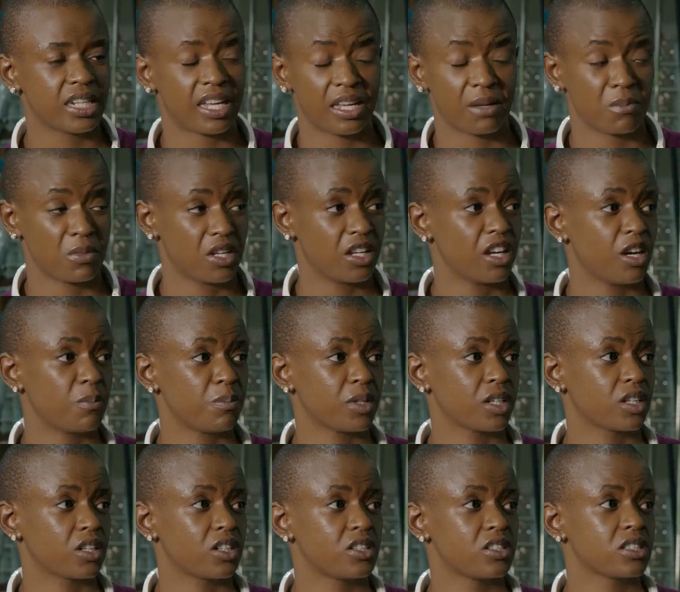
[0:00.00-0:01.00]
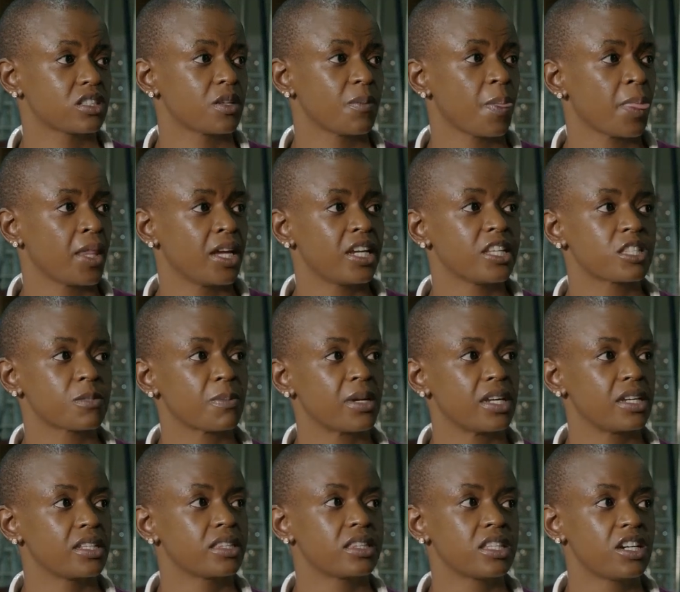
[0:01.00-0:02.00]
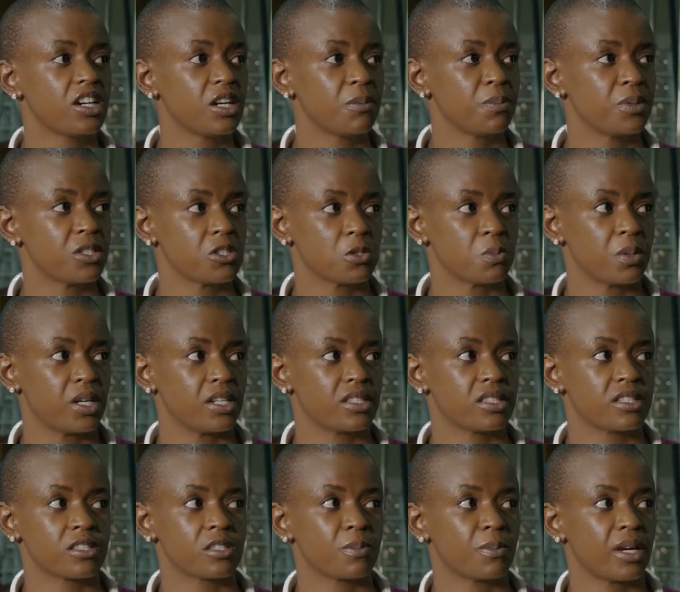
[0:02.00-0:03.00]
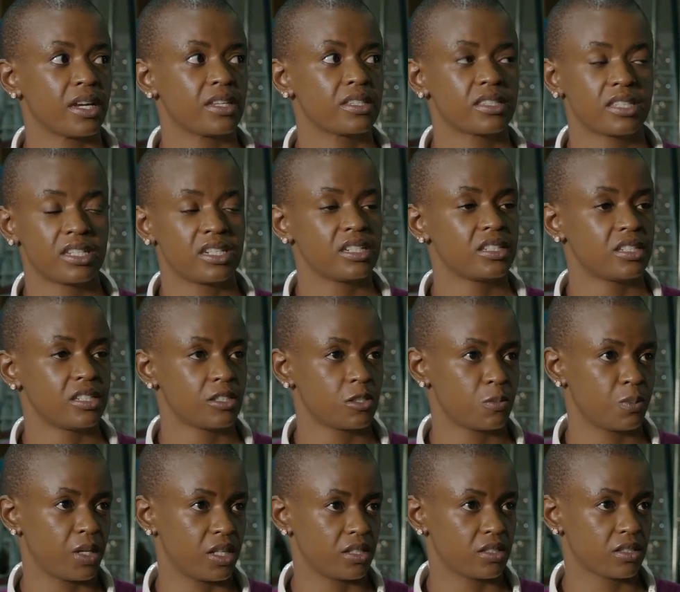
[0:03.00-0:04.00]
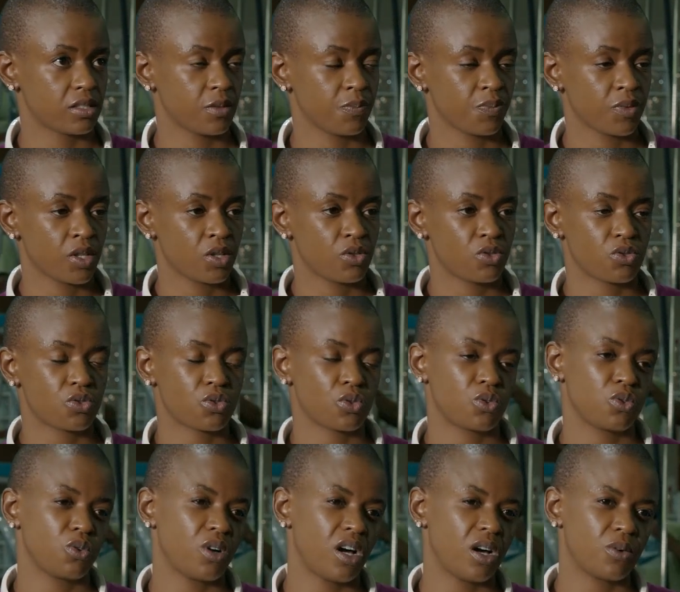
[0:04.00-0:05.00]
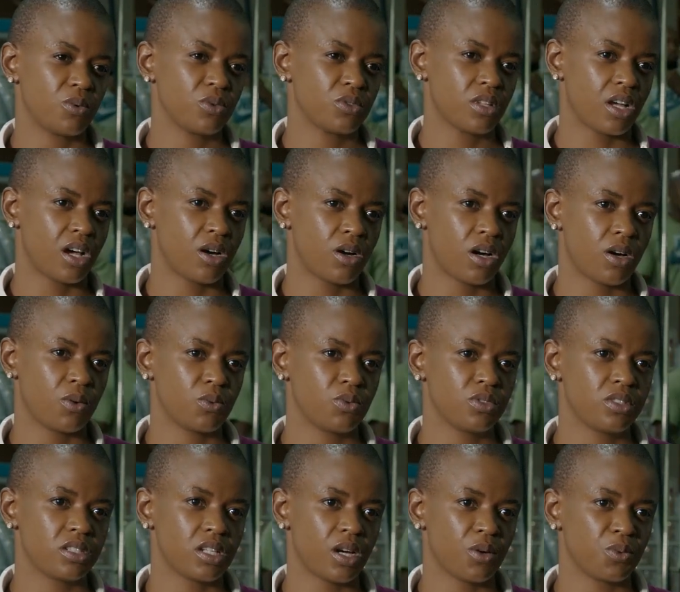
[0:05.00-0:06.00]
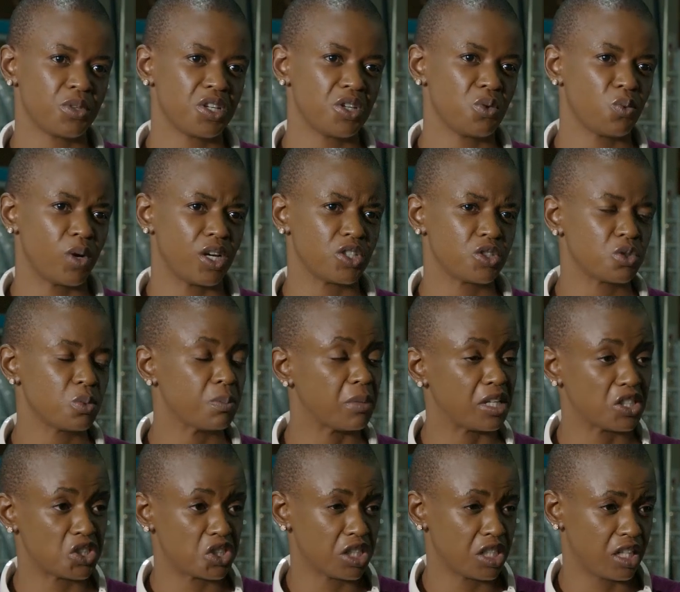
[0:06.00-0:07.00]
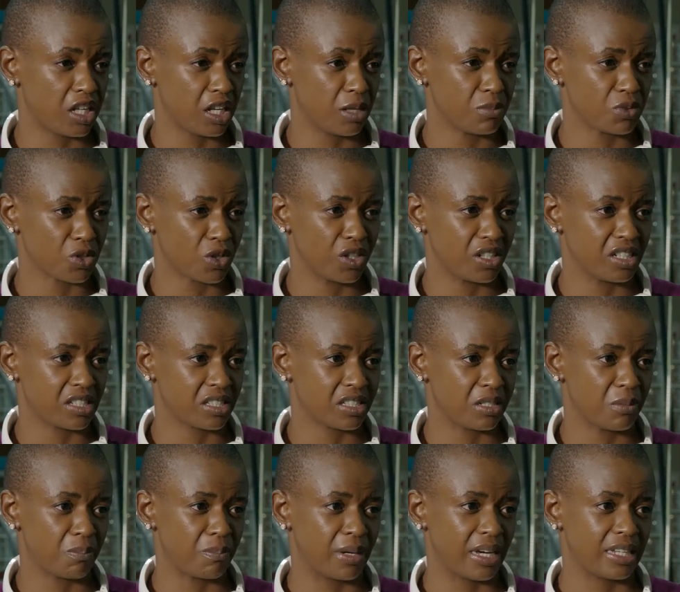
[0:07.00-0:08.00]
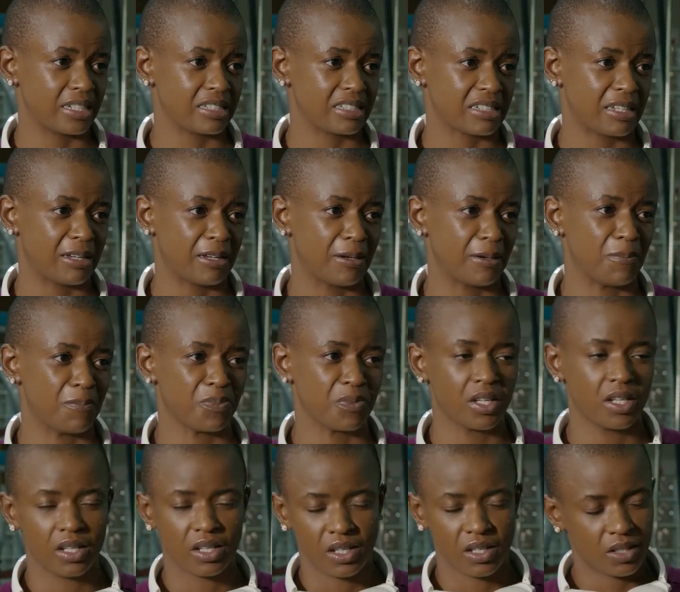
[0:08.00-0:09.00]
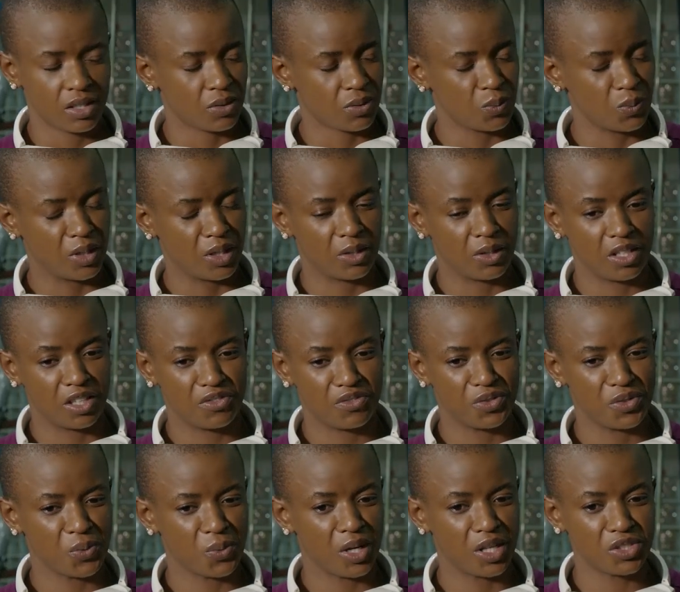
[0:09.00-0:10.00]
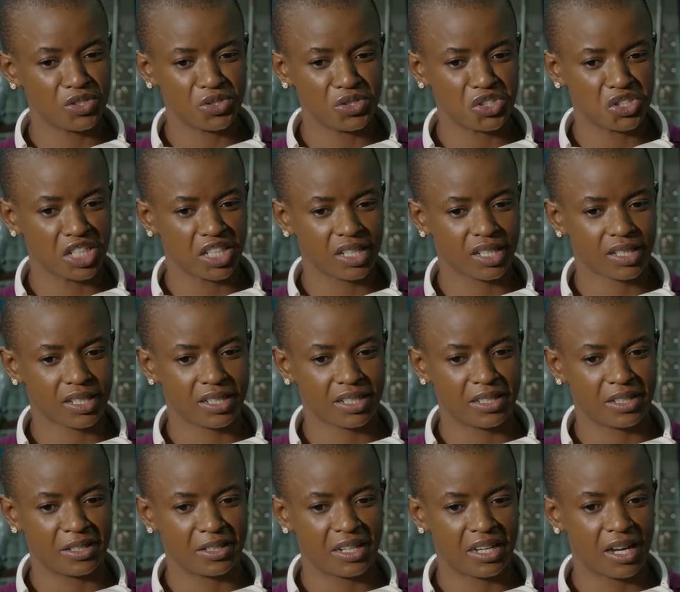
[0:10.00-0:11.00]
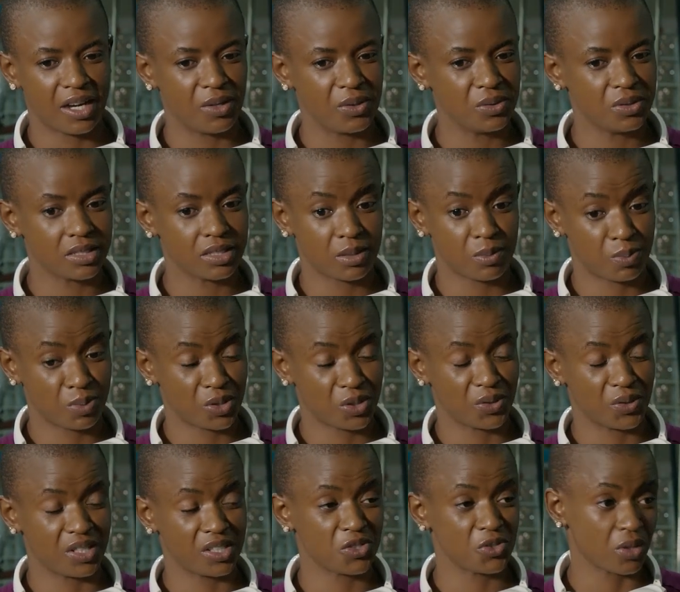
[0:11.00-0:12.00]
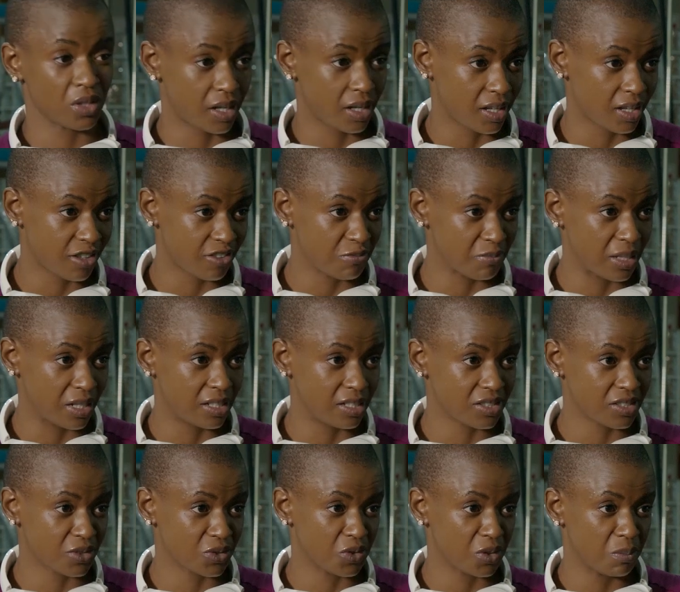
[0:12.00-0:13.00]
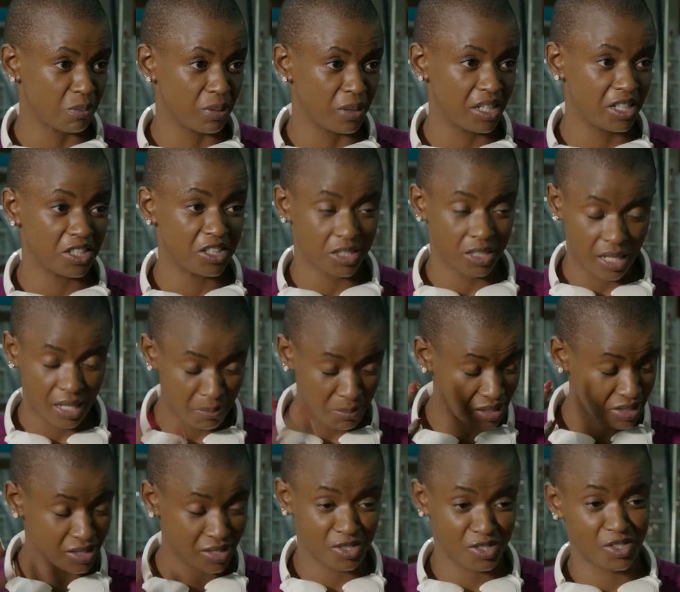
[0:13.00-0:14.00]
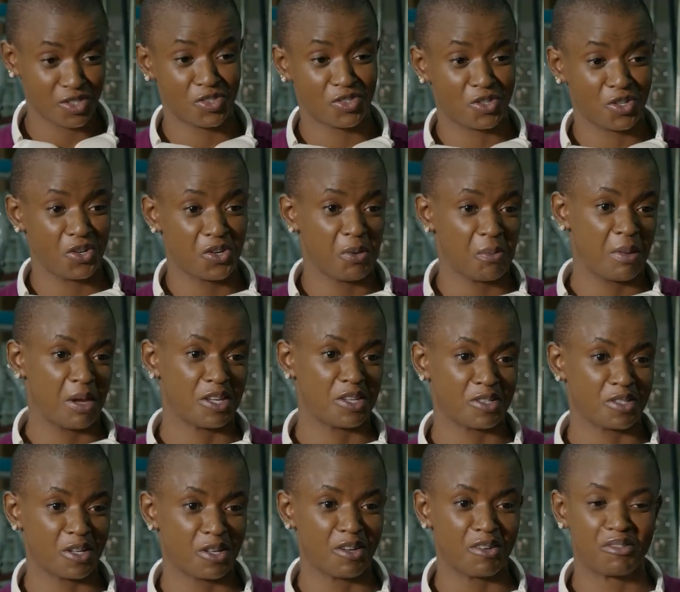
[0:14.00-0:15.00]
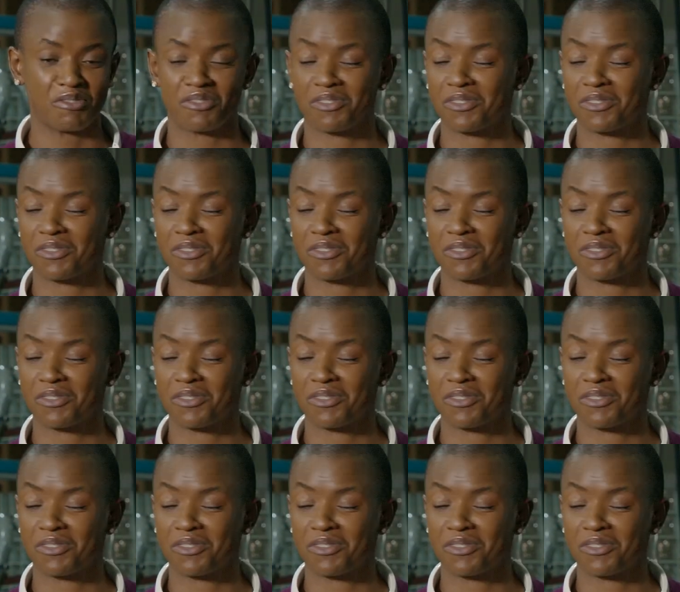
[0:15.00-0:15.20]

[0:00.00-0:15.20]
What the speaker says: I am here because it's my therapy space, it's my sanity space. So I wouldn't want to mention names, honestly, but well, if you want to check out the progress, I have my Instagram page. I'm a success story myself.